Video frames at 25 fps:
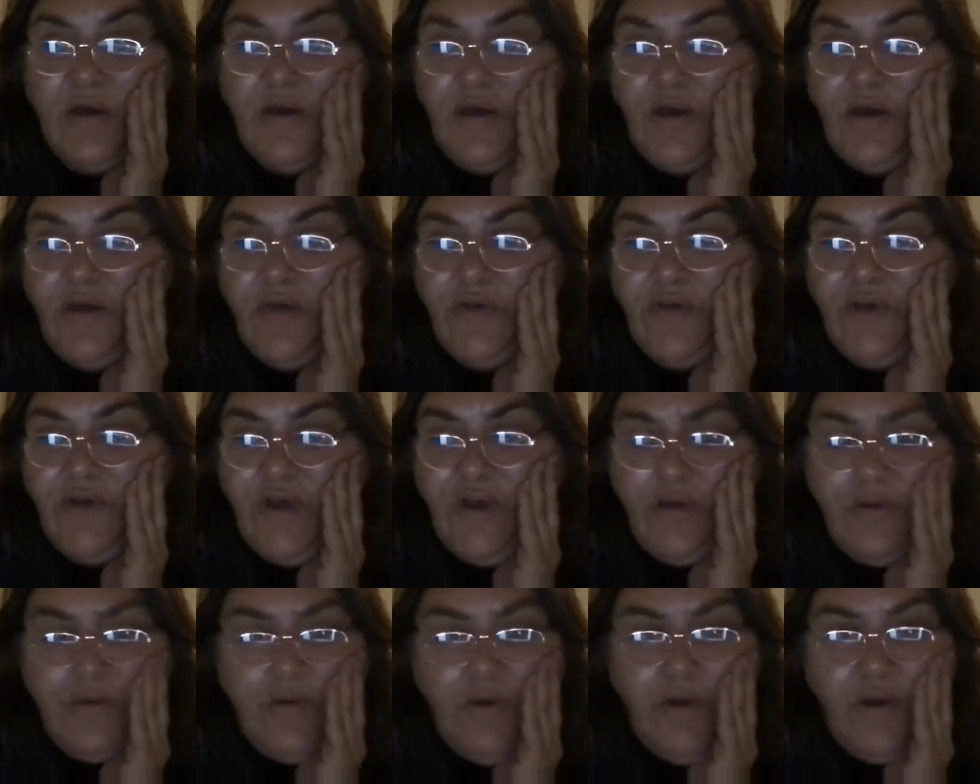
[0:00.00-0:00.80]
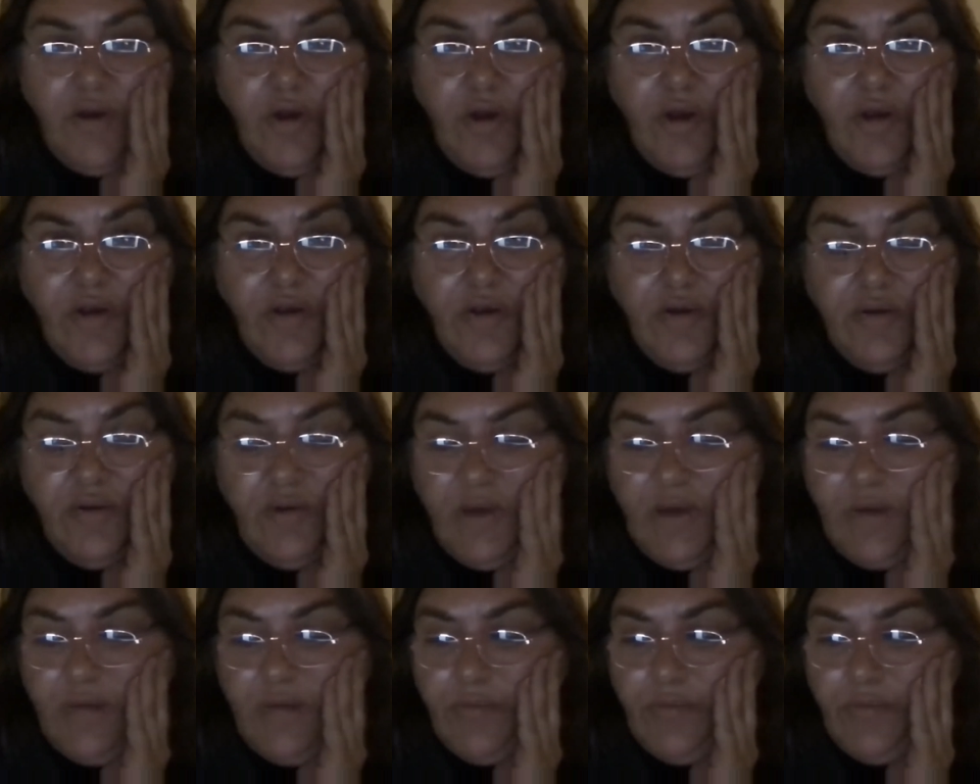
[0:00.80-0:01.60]
So I'd like
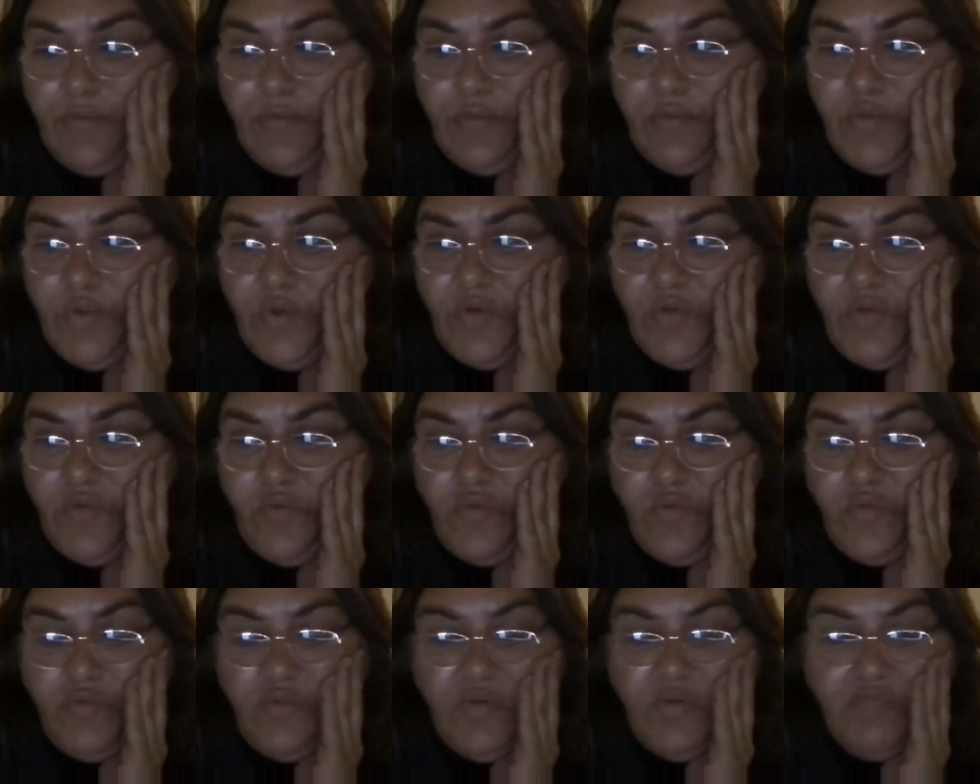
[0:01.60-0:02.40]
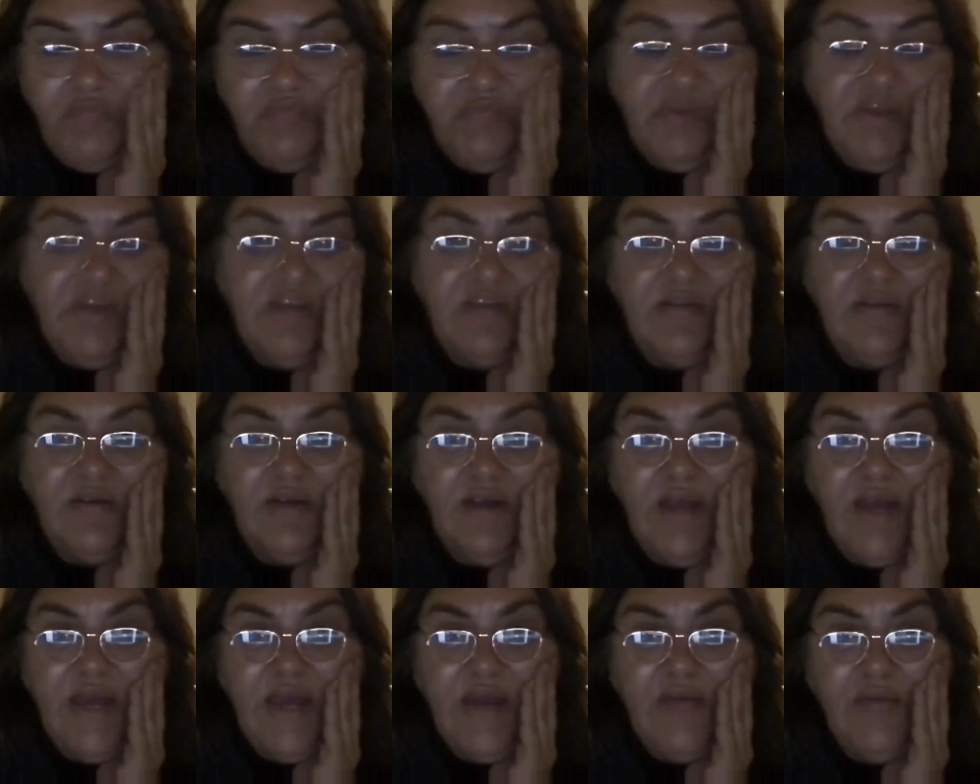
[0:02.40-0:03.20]
to, it's
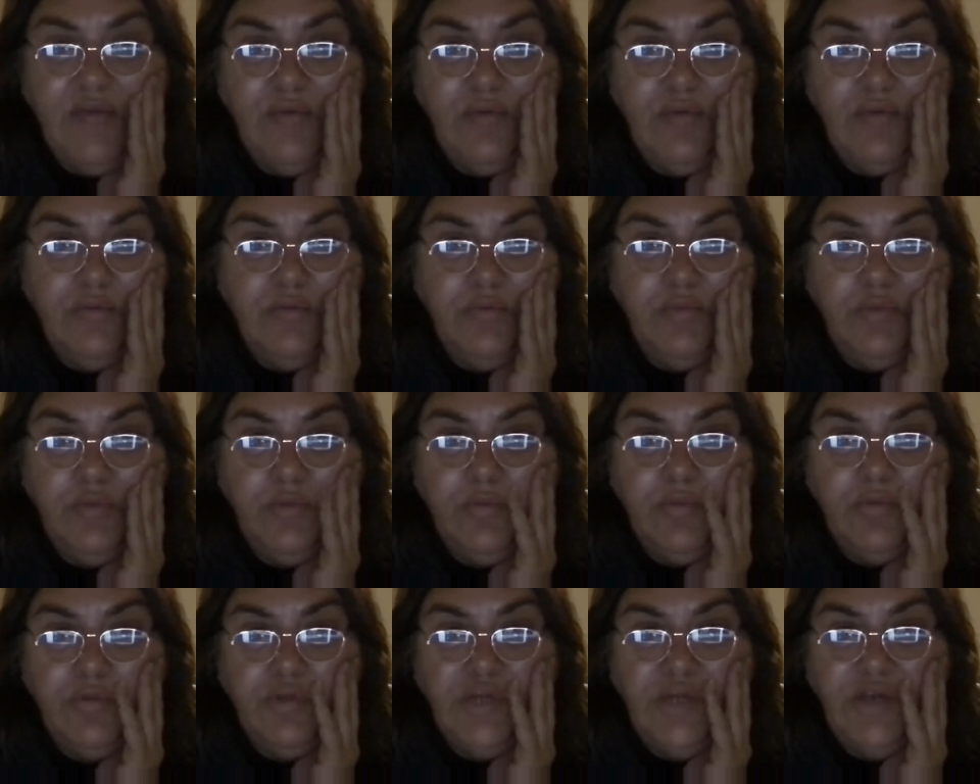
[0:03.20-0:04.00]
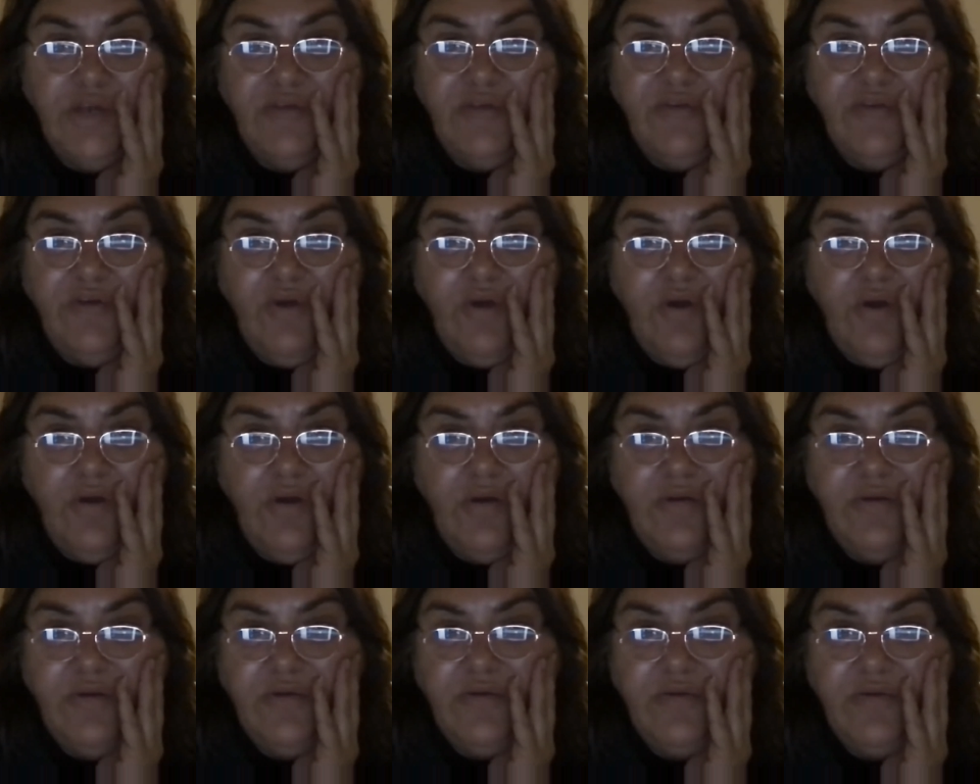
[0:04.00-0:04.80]
legal genocide,
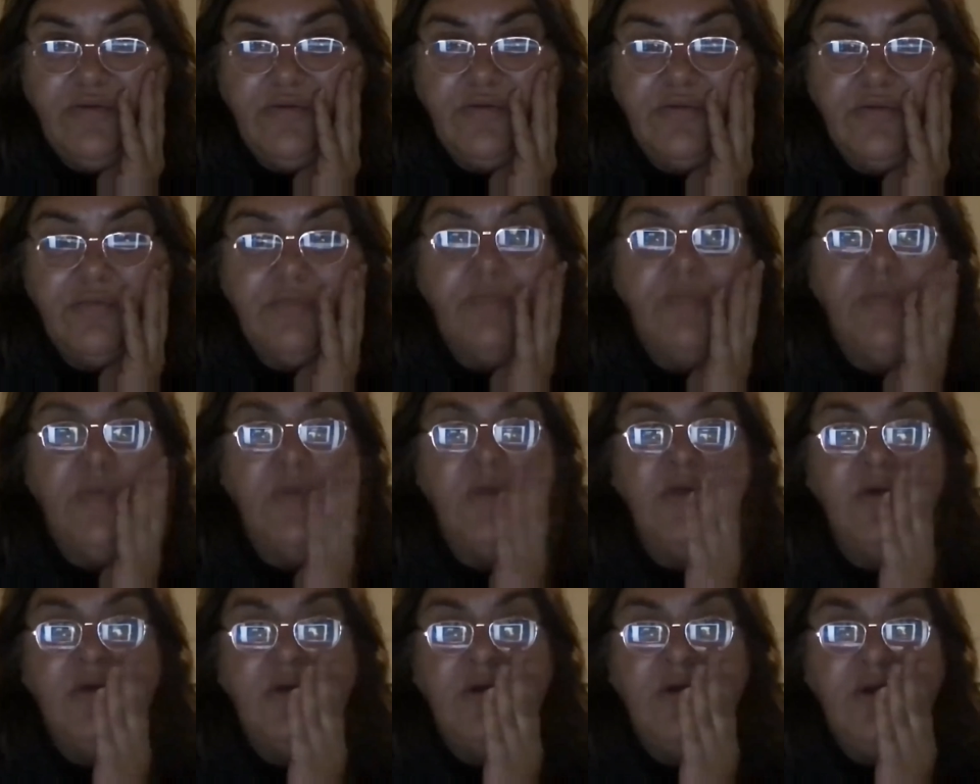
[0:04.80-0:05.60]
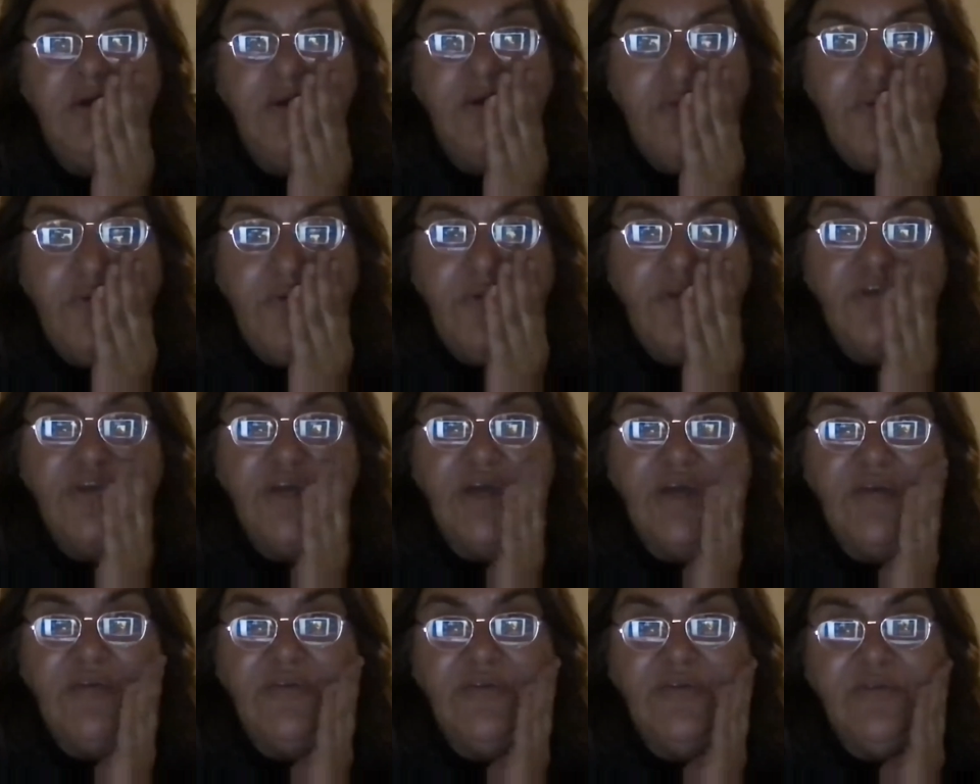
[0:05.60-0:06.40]
just through the
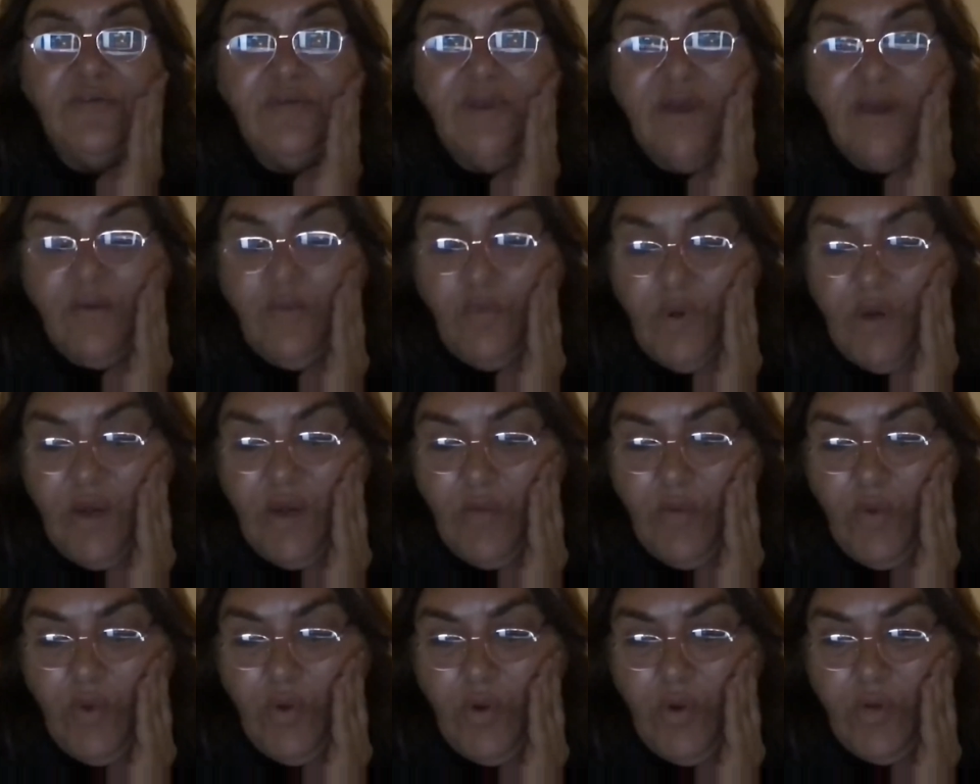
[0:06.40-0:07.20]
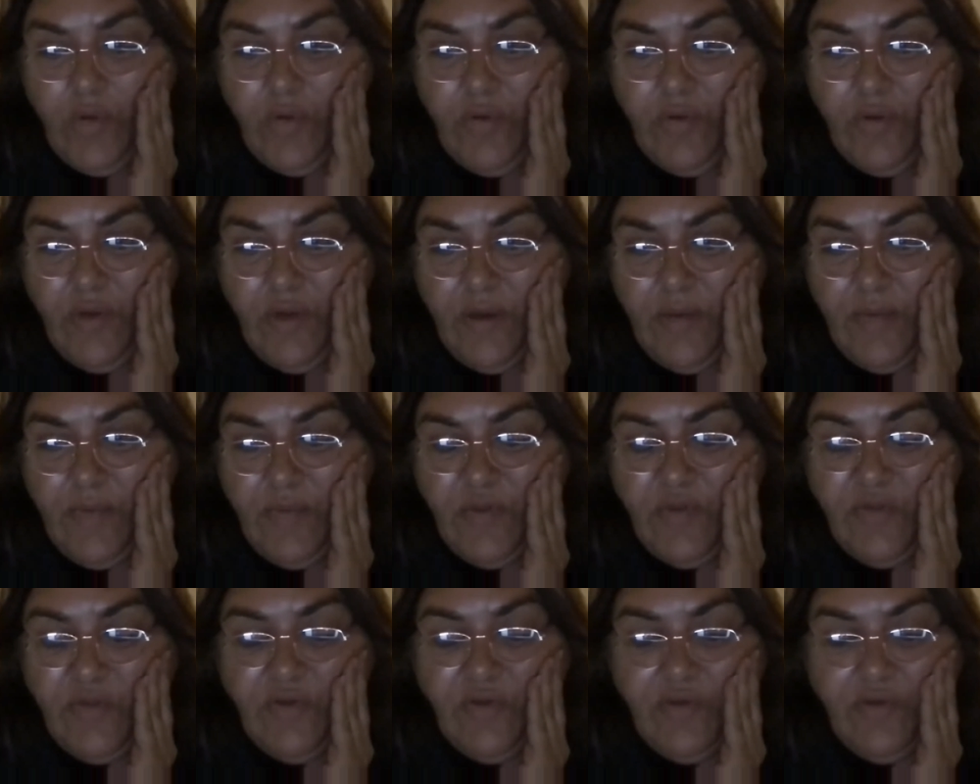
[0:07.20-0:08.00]
justice networks,
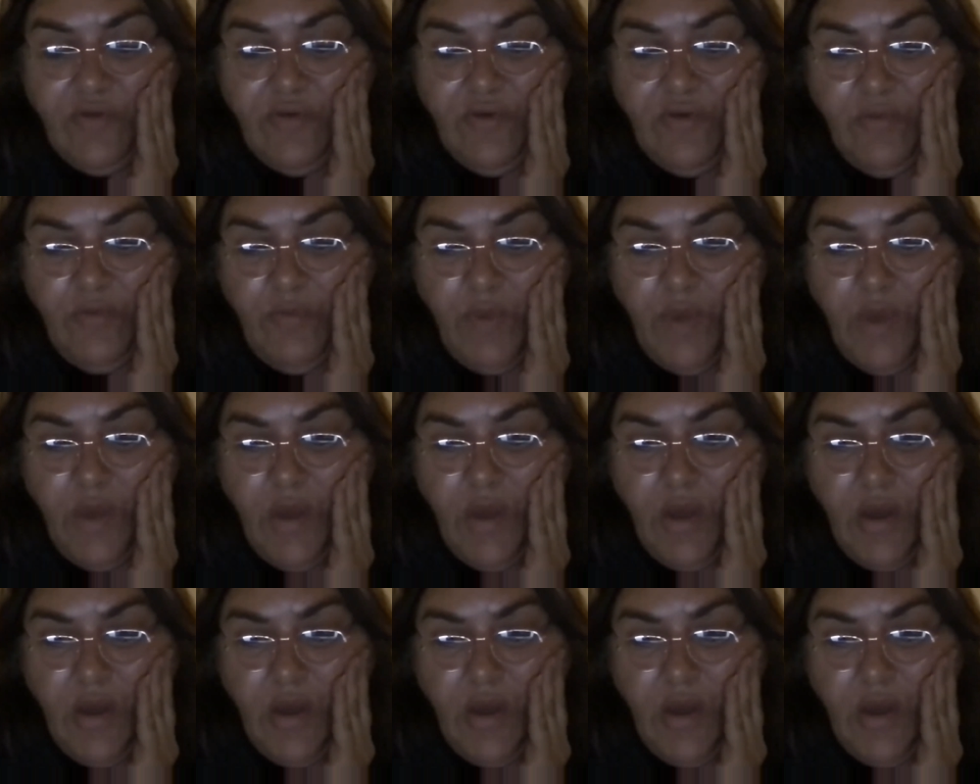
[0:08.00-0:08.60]
the system.